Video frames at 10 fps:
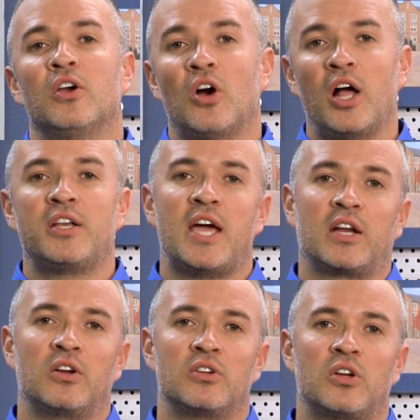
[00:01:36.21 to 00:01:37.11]

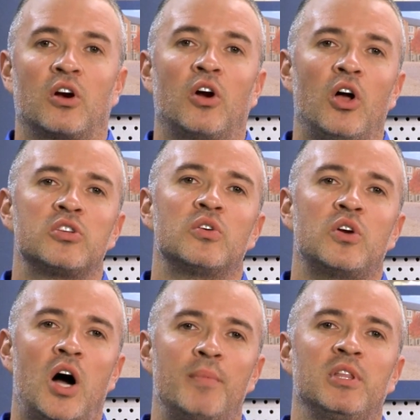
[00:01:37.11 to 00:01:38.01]
Contactors are also
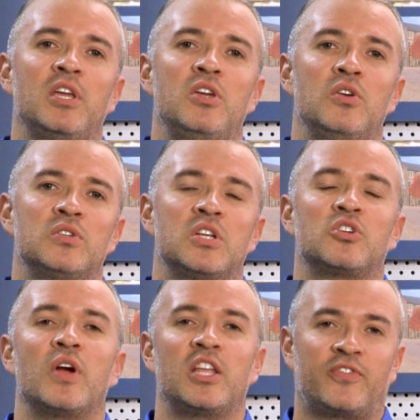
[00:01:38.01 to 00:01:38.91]
commonly used in
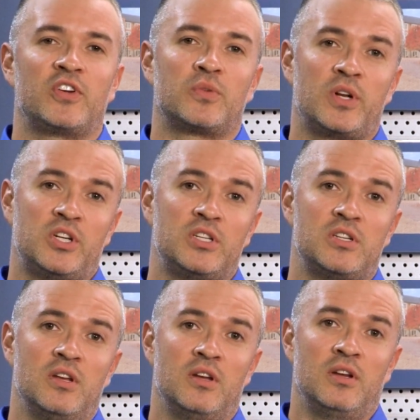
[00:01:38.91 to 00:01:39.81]
transfer
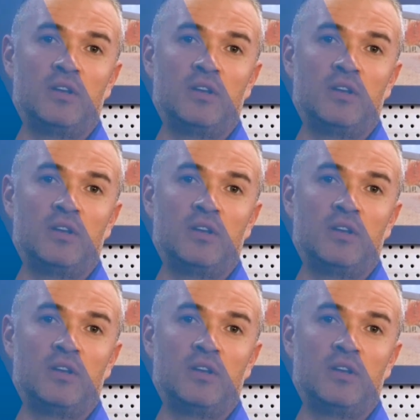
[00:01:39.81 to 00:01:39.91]
switches.